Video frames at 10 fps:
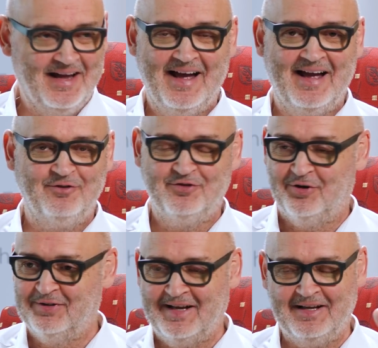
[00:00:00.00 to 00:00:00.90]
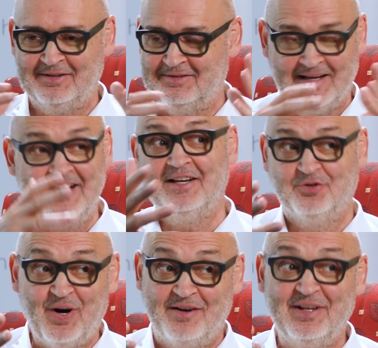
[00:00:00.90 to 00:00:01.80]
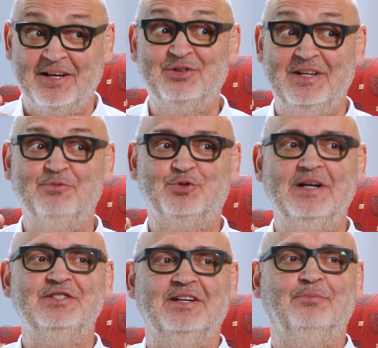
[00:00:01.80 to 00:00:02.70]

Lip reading: And so they can drive their team crazy